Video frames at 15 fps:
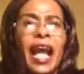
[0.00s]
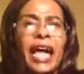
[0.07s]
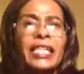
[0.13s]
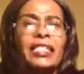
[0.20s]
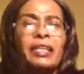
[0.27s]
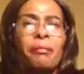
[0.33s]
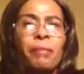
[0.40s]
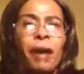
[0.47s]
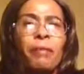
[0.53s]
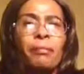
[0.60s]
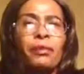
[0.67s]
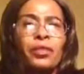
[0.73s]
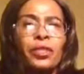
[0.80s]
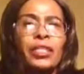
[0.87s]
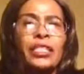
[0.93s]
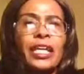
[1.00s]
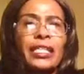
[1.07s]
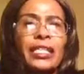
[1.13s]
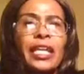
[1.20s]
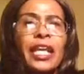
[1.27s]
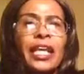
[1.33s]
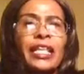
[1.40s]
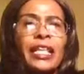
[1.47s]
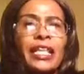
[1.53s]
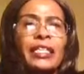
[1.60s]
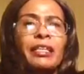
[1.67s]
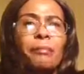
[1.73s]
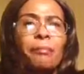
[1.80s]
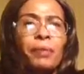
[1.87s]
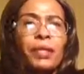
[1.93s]
As the Bible says
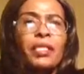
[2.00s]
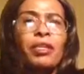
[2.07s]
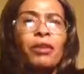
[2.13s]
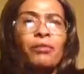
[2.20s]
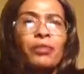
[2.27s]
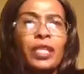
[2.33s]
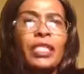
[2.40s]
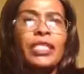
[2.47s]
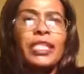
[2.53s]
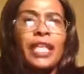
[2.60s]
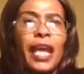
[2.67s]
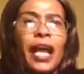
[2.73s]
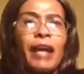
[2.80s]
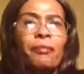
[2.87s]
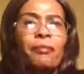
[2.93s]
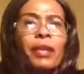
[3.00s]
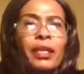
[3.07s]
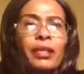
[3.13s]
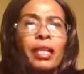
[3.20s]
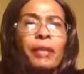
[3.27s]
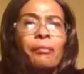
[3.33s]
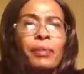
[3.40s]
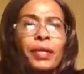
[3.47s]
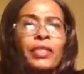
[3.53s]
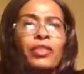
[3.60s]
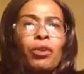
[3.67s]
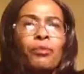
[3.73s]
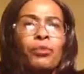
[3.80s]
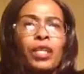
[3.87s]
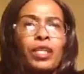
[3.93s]
that the prince of this air, the prince
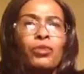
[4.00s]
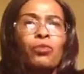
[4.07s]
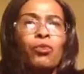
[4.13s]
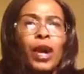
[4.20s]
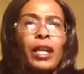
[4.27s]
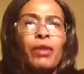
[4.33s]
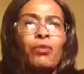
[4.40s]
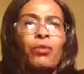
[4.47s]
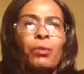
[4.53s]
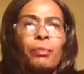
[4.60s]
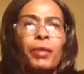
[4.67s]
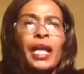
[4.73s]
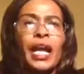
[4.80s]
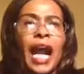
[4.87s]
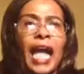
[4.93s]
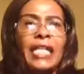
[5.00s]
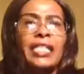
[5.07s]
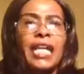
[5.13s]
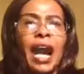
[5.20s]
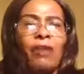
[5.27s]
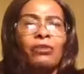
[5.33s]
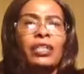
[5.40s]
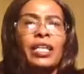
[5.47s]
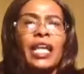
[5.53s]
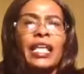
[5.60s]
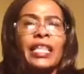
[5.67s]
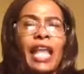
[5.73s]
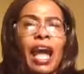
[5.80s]
of this world will be cast out.